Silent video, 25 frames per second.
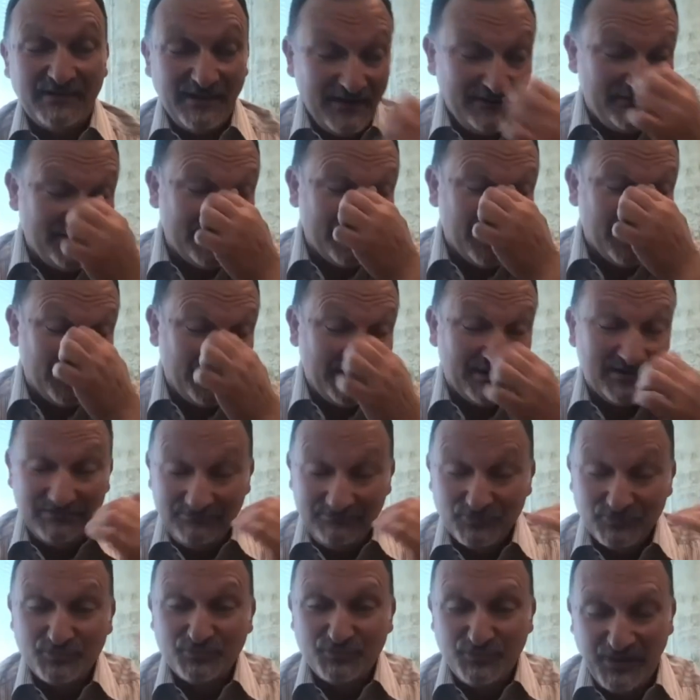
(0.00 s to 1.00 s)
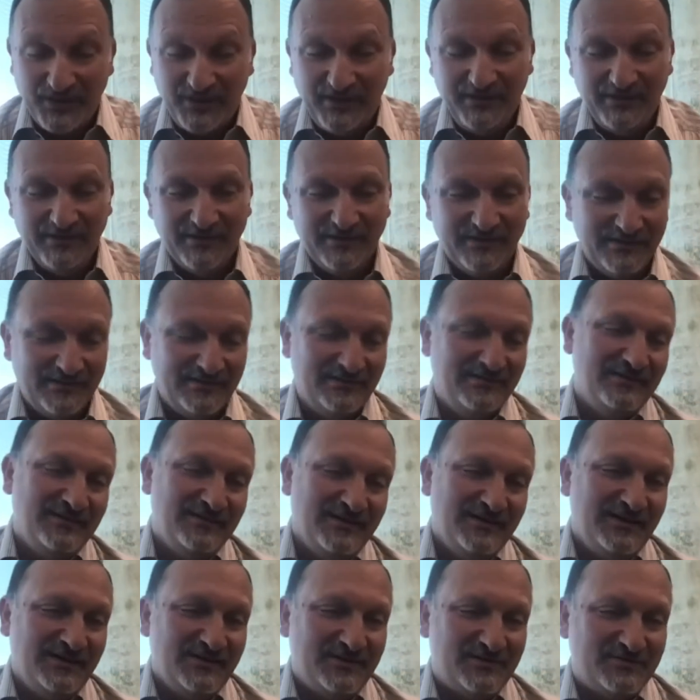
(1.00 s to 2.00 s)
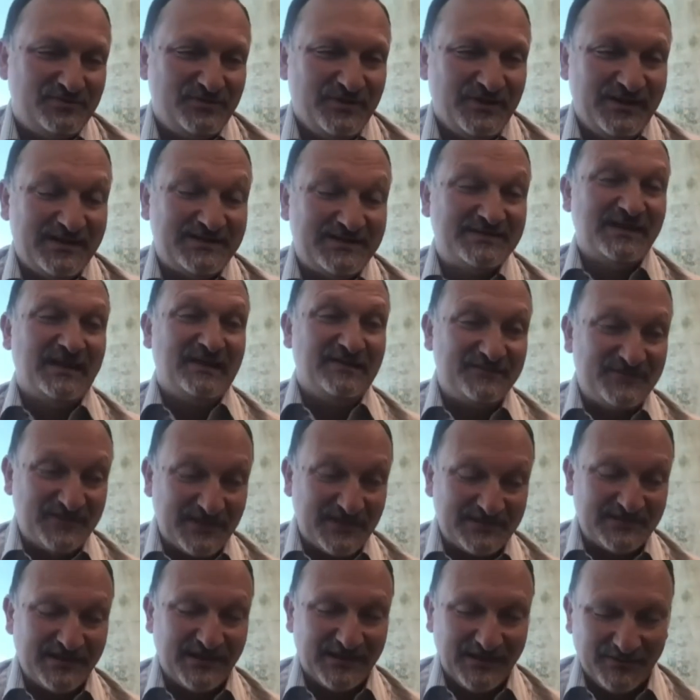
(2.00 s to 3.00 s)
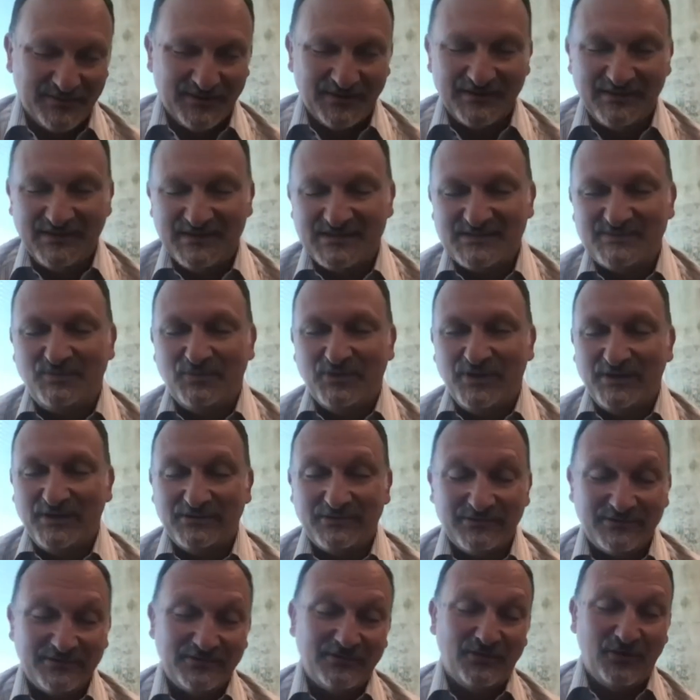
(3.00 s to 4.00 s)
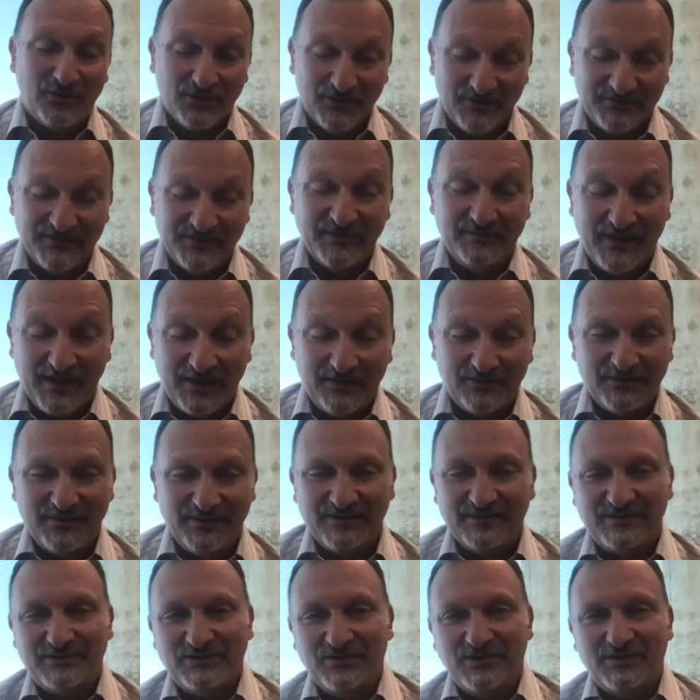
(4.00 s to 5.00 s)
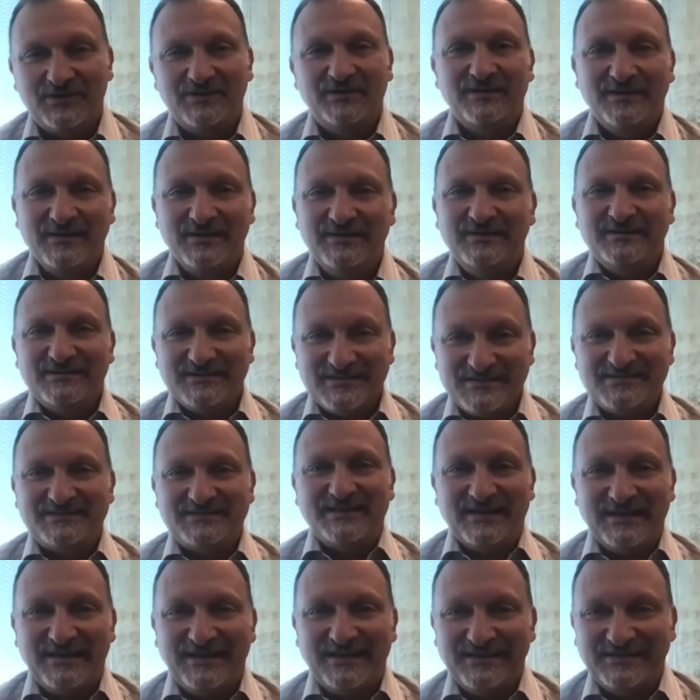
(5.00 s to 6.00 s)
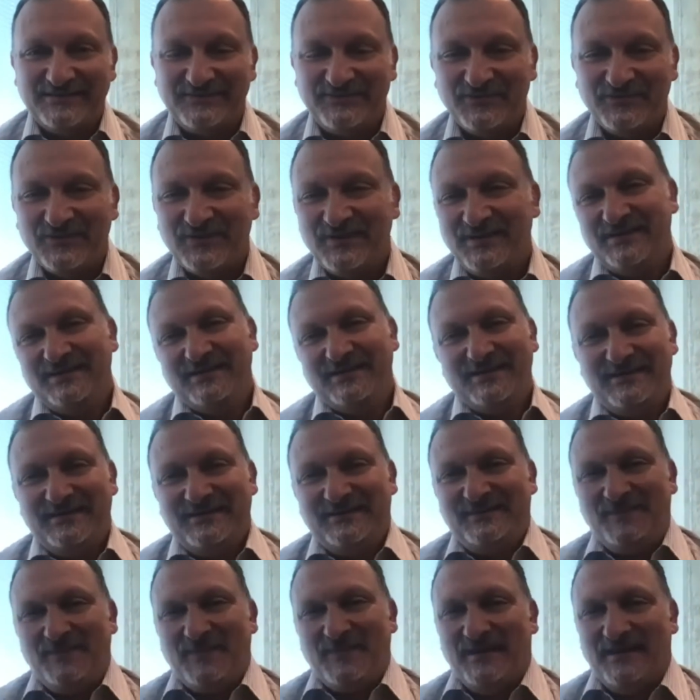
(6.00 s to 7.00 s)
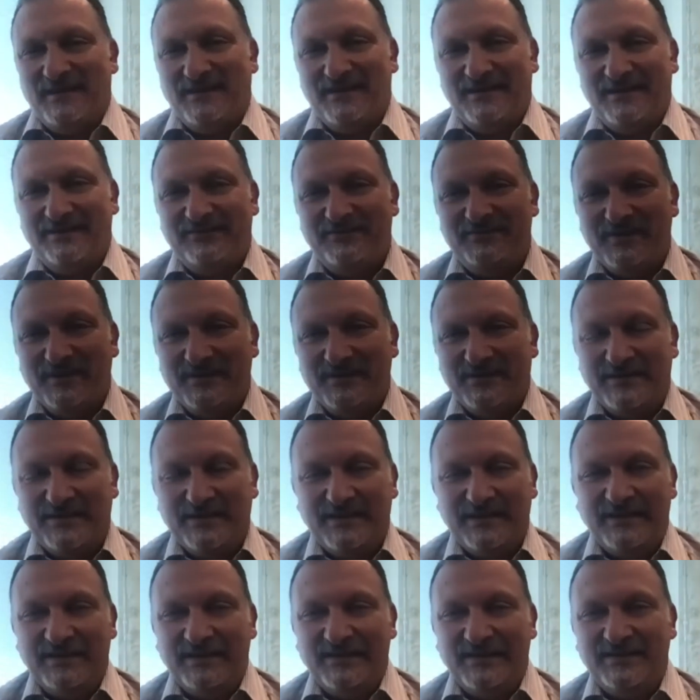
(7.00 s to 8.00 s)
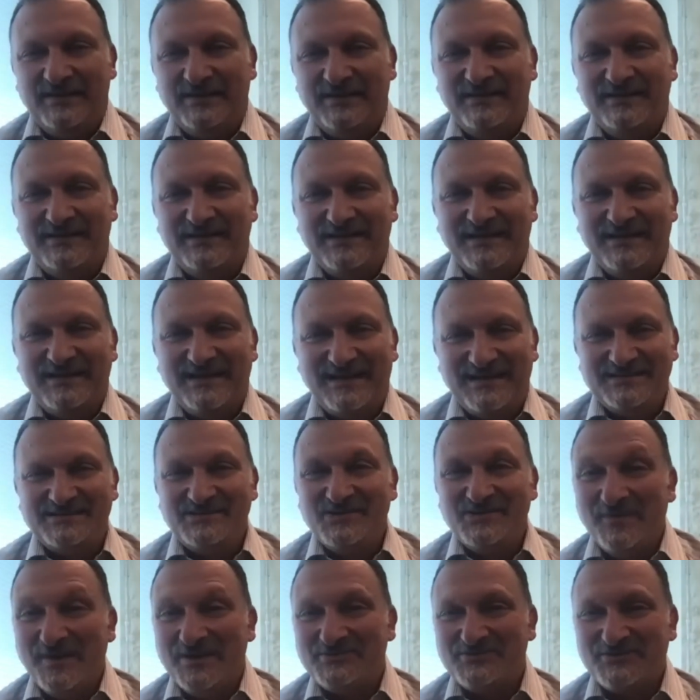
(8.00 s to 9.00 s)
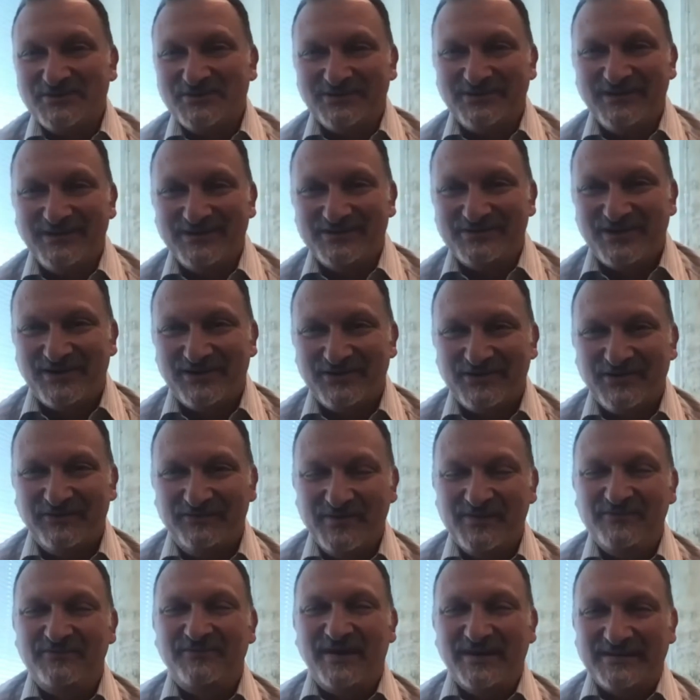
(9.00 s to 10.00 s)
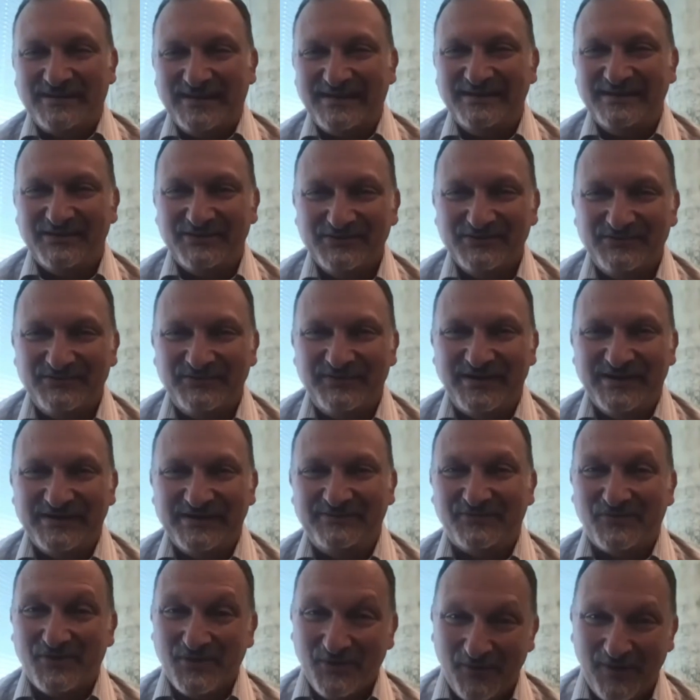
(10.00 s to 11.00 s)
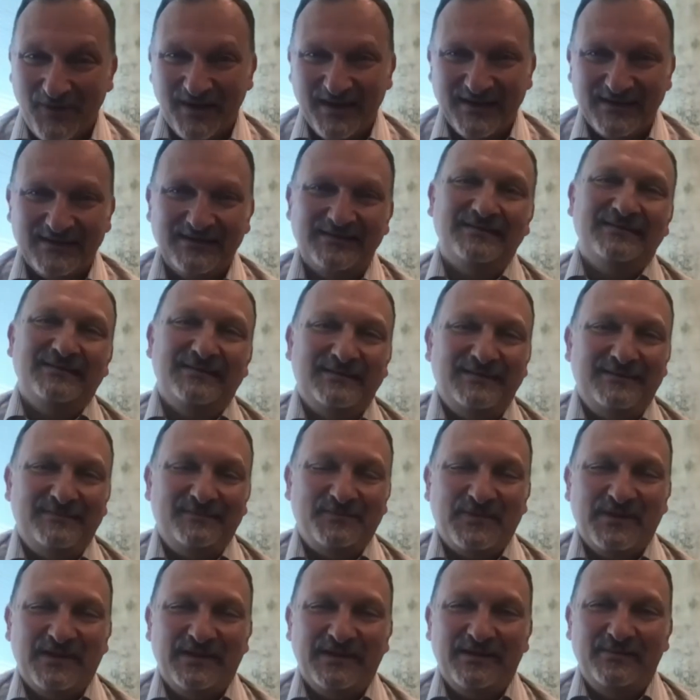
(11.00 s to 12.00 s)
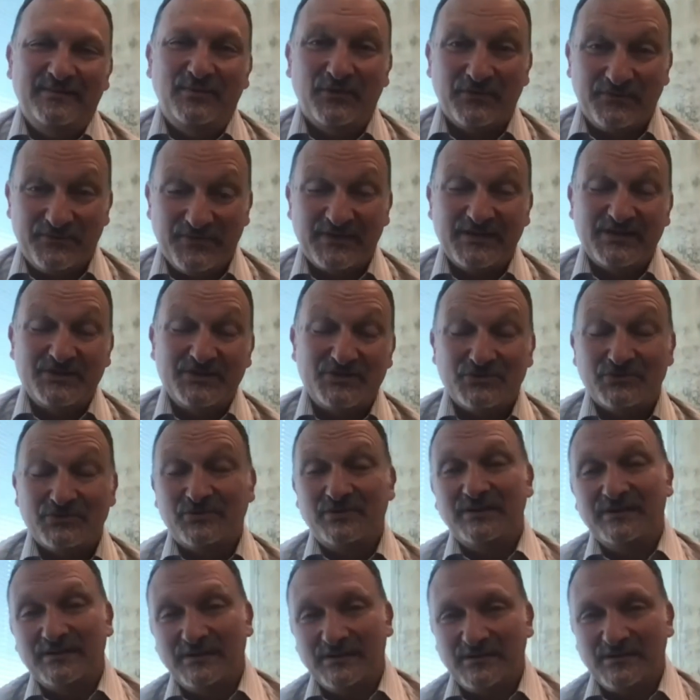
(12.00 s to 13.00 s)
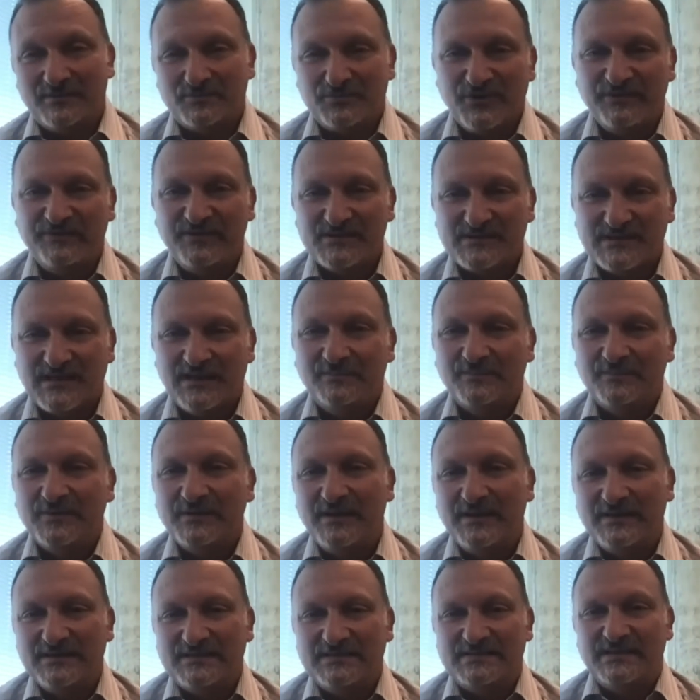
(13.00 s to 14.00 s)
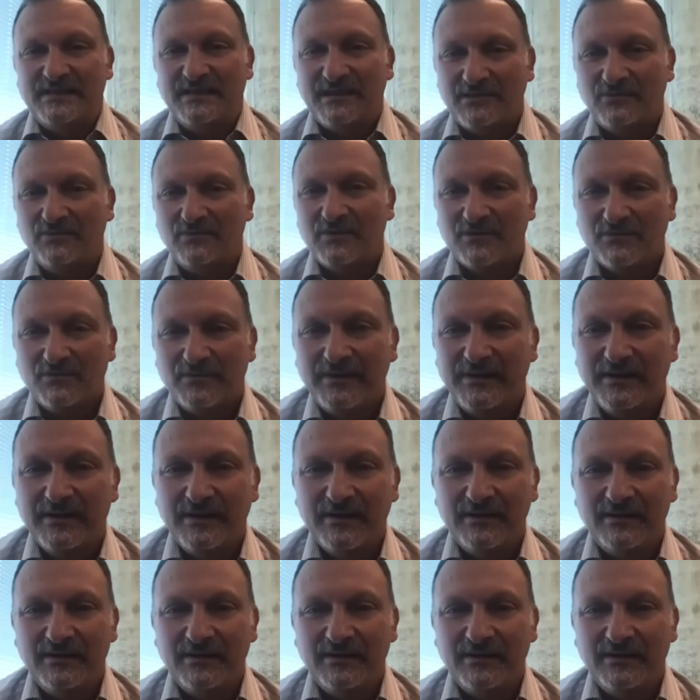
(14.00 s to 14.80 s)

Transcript: though they're pretty self-sustainable at this point, all of them, including the dog, still a handful. I've been, as you mentioned, Jared, I've been fighting the good fight for a while, both at Ensure and at the previous company at Zeek, where we,